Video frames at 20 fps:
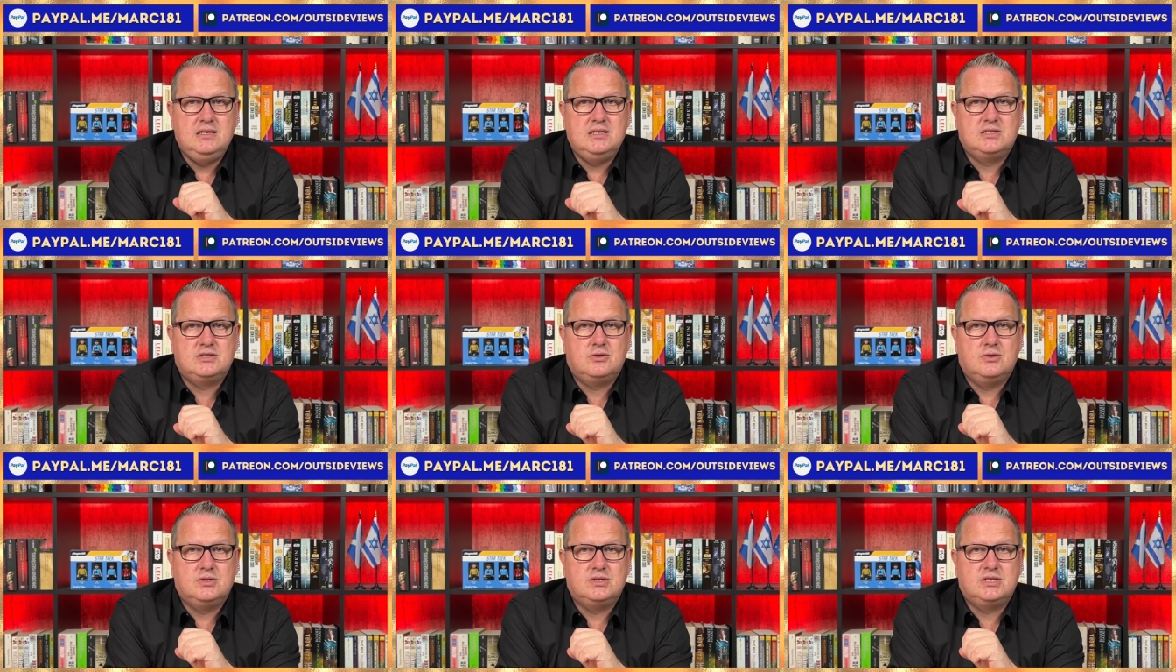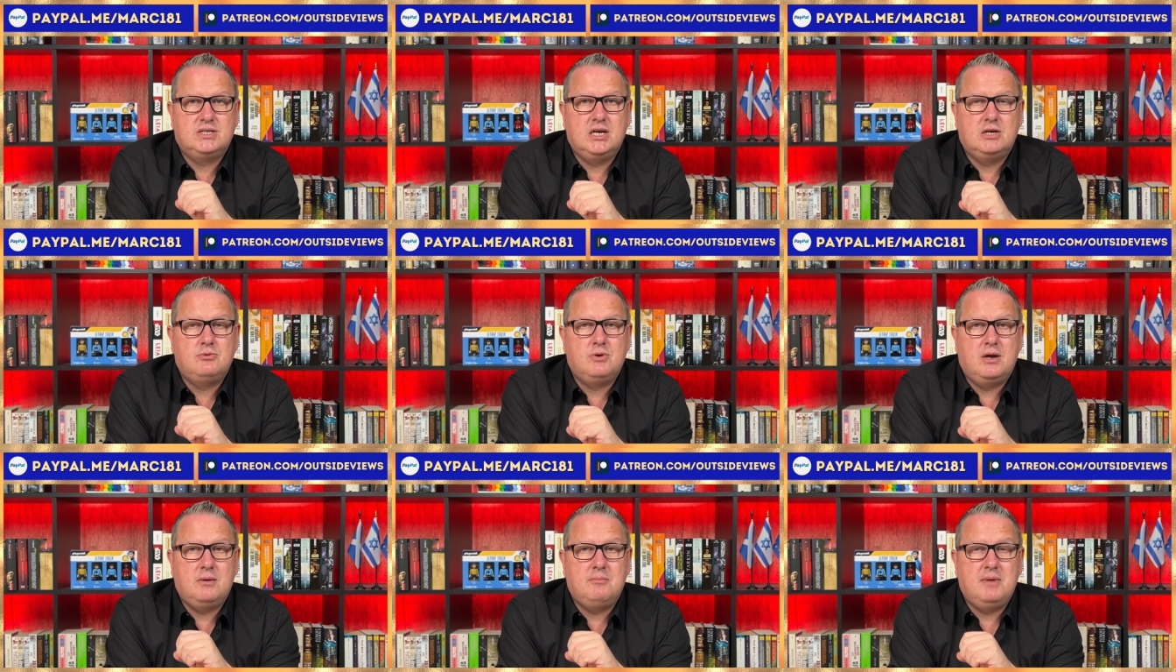is
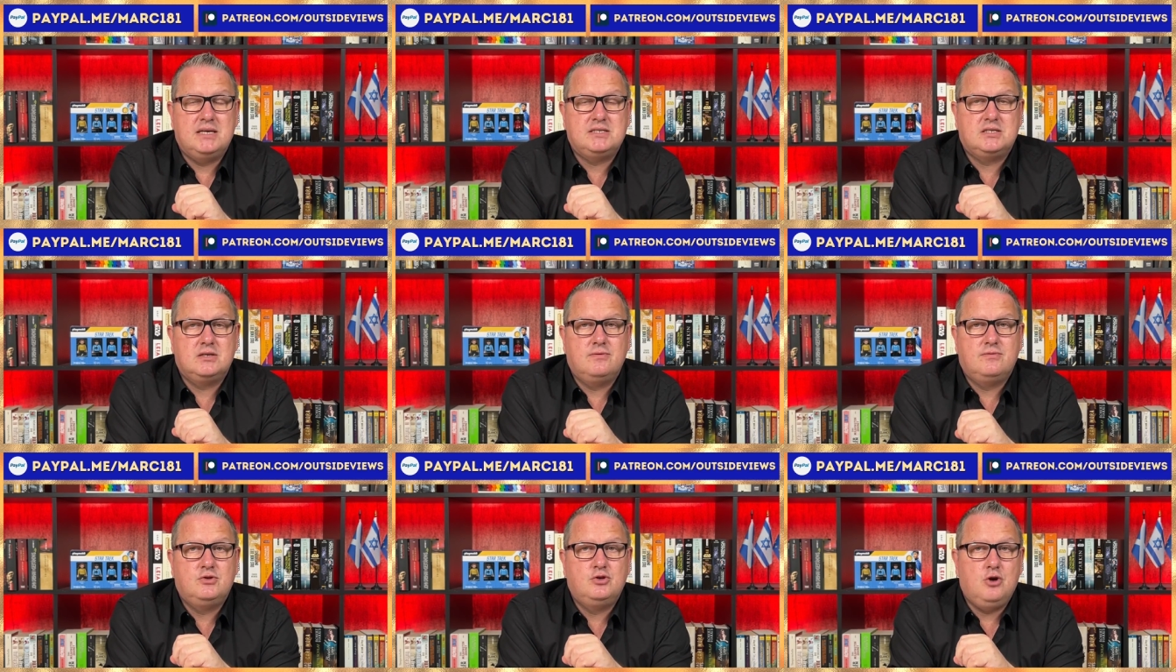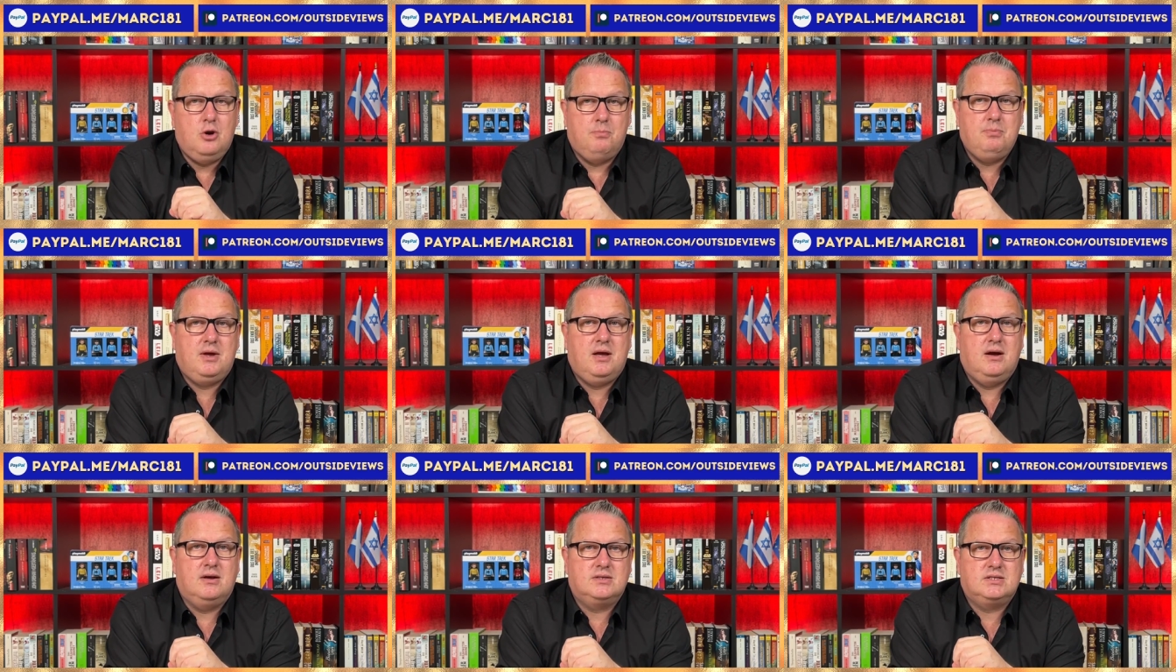considering massive
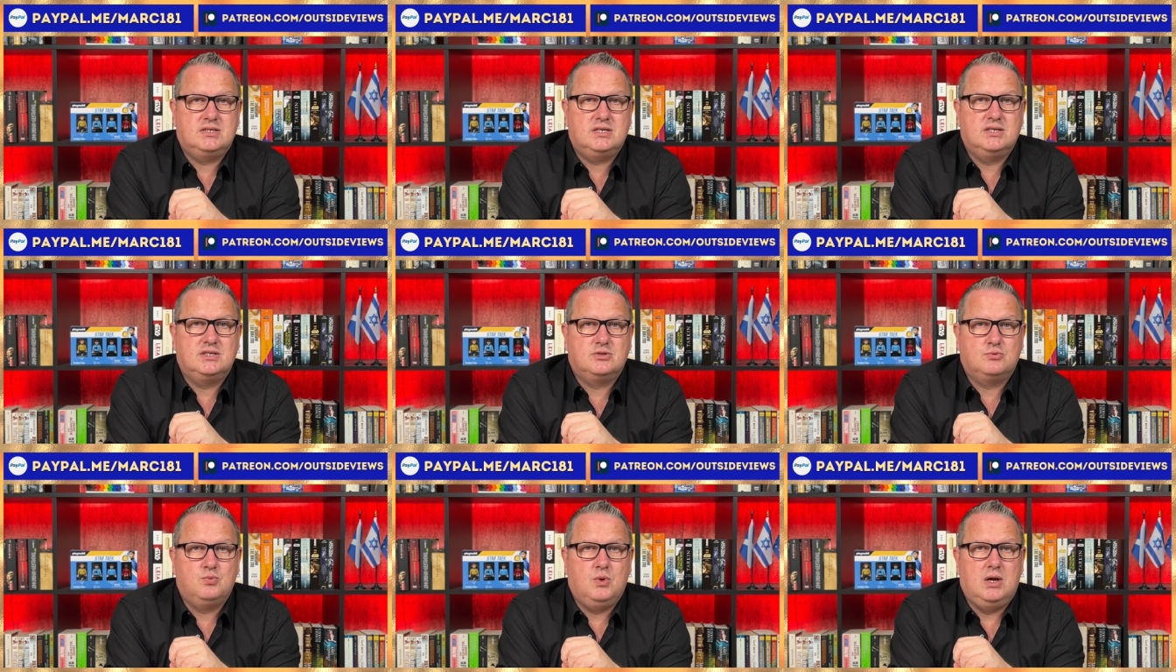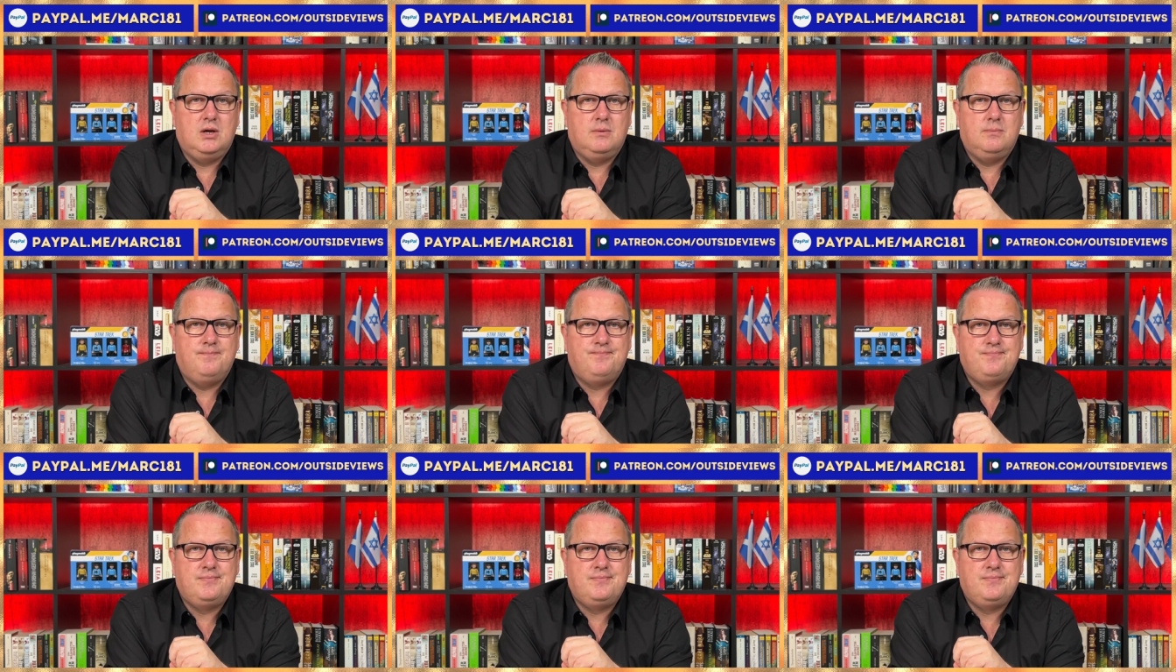job cuts as well.